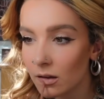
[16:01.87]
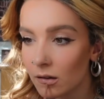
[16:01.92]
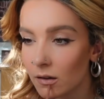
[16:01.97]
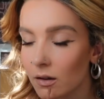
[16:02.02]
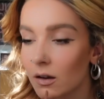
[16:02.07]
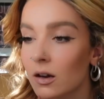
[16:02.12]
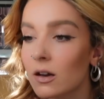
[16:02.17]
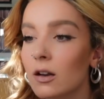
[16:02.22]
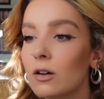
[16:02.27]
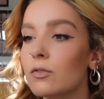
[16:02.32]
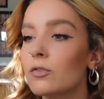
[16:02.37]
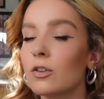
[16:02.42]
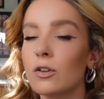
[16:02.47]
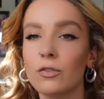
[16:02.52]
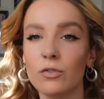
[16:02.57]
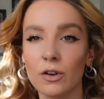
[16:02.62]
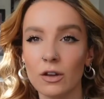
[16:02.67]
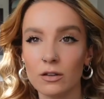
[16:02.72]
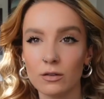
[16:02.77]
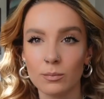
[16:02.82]
I love Too
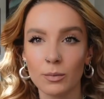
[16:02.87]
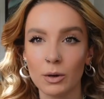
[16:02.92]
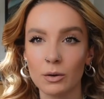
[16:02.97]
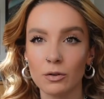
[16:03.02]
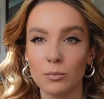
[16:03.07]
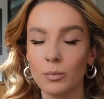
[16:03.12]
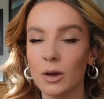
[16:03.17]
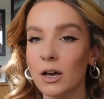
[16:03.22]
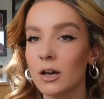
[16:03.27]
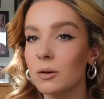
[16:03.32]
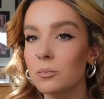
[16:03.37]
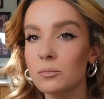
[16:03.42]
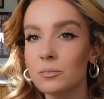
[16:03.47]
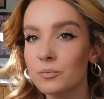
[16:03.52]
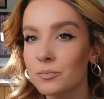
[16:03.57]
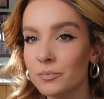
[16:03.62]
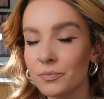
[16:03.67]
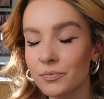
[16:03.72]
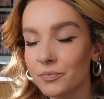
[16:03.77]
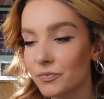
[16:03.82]
Faced Melted Matte.
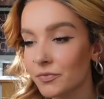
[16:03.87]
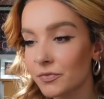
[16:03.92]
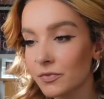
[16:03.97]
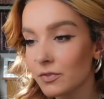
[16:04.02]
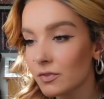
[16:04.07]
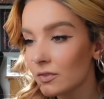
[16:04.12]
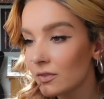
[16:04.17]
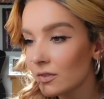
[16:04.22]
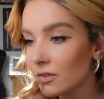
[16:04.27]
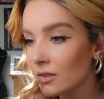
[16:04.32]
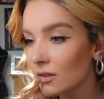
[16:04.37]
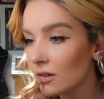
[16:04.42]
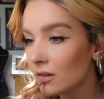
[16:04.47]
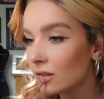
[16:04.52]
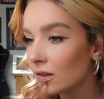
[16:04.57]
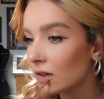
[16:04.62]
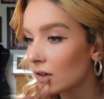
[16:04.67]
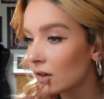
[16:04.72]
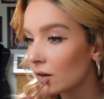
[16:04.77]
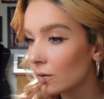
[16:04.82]

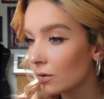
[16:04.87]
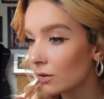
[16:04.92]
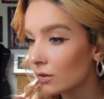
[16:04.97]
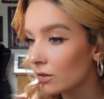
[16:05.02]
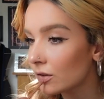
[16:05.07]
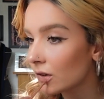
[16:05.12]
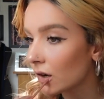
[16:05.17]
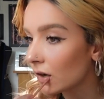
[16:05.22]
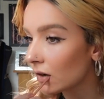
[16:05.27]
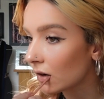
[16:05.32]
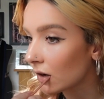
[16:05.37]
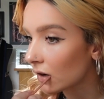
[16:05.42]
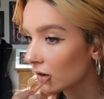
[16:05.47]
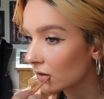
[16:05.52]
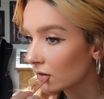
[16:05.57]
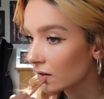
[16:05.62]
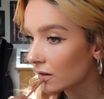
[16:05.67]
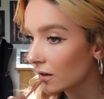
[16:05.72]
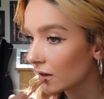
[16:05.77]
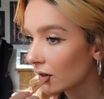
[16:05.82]
They go on so
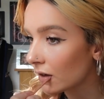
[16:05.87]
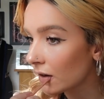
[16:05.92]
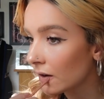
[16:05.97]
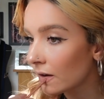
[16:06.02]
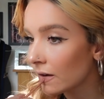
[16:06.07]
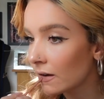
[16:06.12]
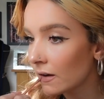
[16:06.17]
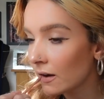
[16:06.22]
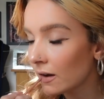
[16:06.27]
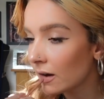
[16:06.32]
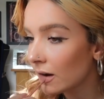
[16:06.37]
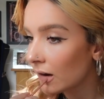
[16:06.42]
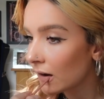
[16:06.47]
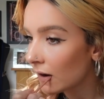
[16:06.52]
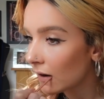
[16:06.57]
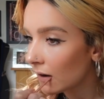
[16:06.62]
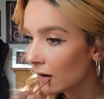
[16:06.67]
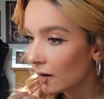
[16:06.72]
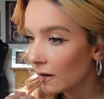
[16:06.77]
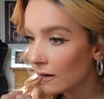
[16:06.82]
nicely.
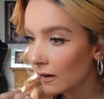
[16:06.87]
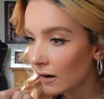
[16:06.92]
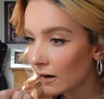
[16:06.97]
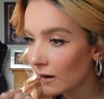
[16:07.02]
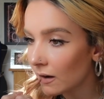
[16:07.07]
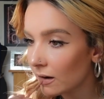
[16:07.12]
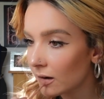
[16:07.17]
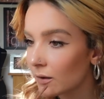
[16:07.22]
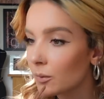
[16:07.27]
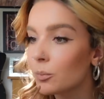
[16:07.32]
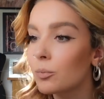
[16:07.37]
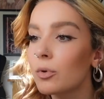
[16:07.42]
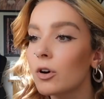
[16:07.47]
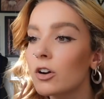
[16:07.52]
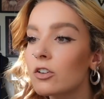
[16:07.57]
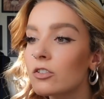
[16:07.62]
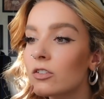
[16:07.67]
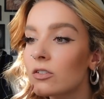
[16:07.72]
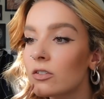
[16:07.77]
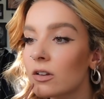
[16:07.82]
The
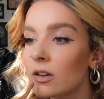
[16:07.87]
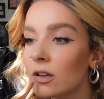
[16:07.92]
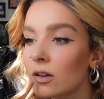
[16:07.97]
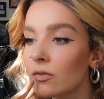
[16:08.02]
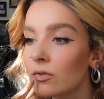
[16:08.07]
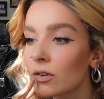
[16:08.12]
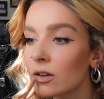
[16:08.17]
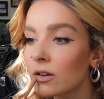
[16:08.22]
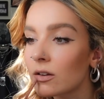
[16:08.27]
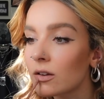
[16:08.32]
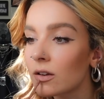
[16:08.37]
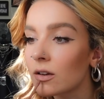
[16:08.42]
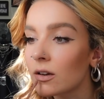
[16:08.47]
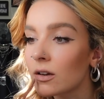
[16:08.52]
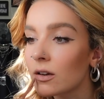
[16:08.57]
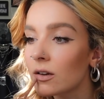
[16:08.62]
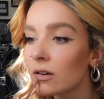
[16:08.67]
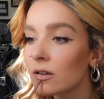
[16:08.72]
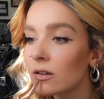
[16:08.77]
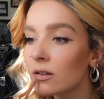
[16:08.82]
brushes are lovely to
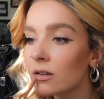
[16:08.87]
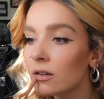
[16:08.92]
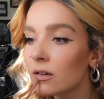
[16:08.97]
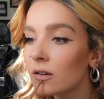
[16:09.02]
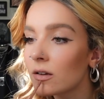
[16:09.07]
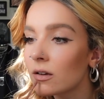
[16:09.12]
use.